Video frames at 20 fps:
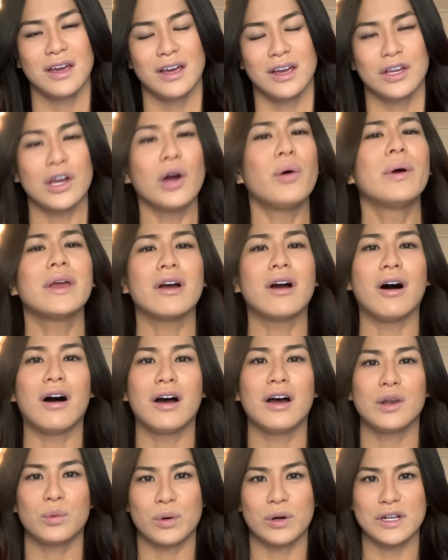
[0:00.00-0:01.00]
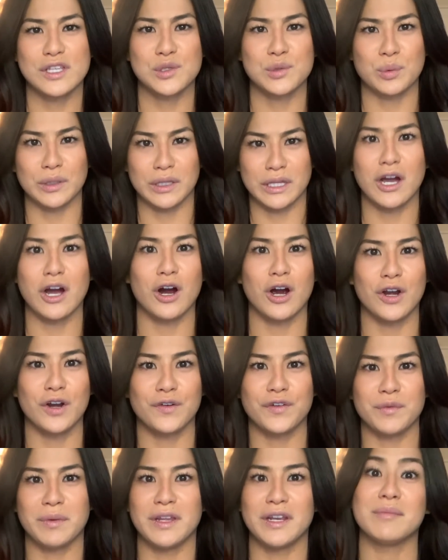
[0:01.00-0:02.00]
going on where it's really hard
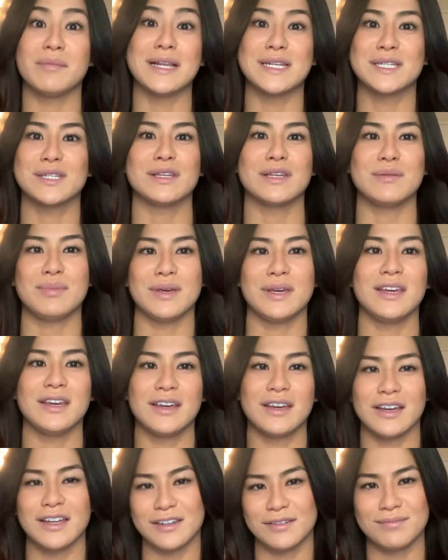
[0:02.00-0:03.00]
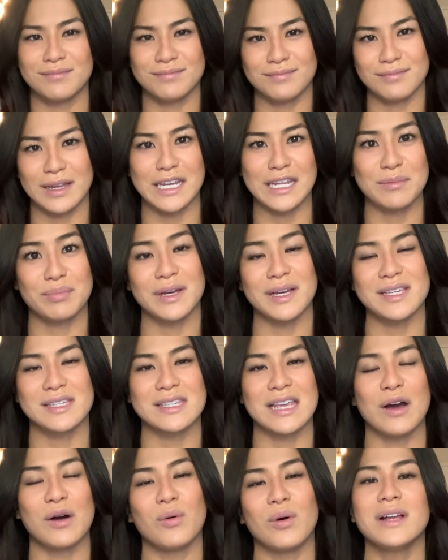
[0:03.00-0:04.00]
for me to mentally be in many
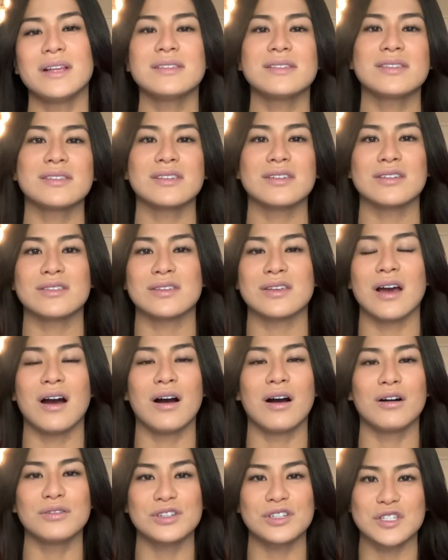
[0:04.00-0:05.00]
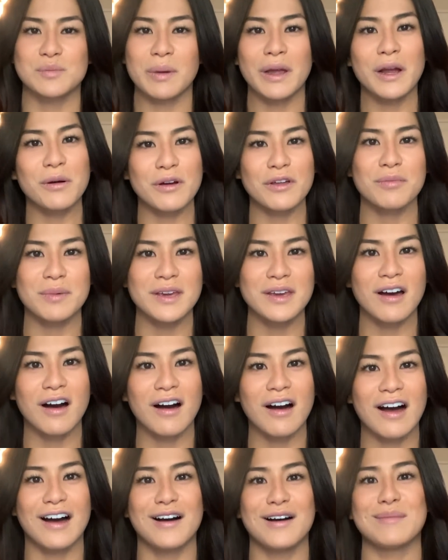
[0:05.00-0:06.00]
places at once. So just bear with me, y'all.
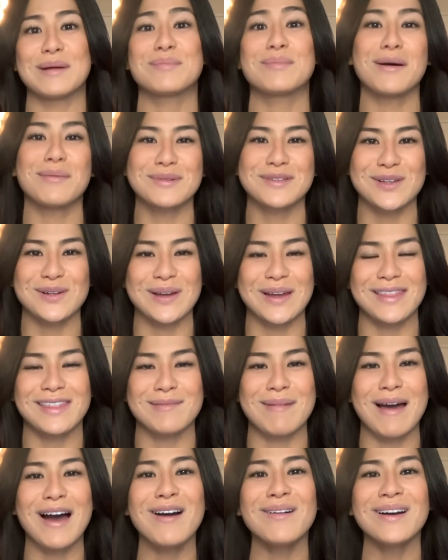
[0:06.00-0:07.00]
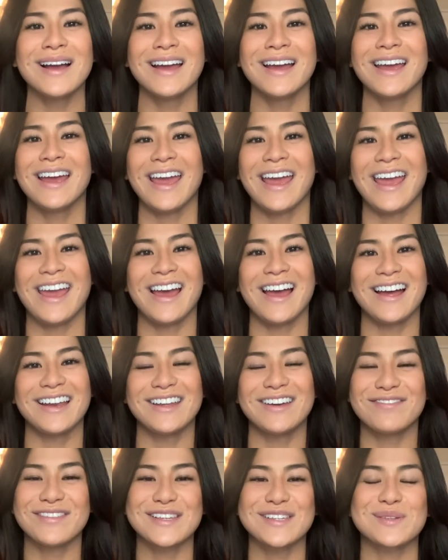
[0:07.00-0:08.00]
I promise I'll get them out. And
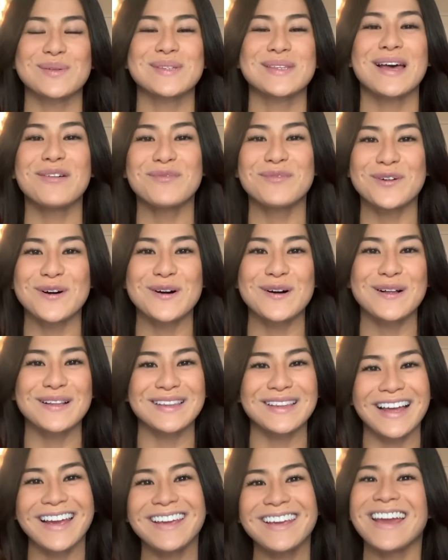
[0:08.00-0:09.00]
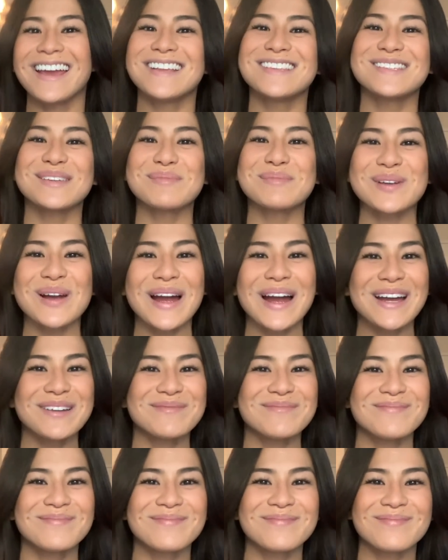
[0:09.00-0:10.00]
if this was helpful, like and subscribe.
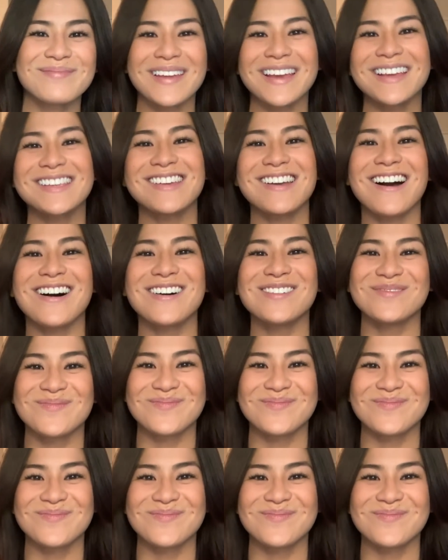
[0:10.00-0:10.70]
Thanks, y'all.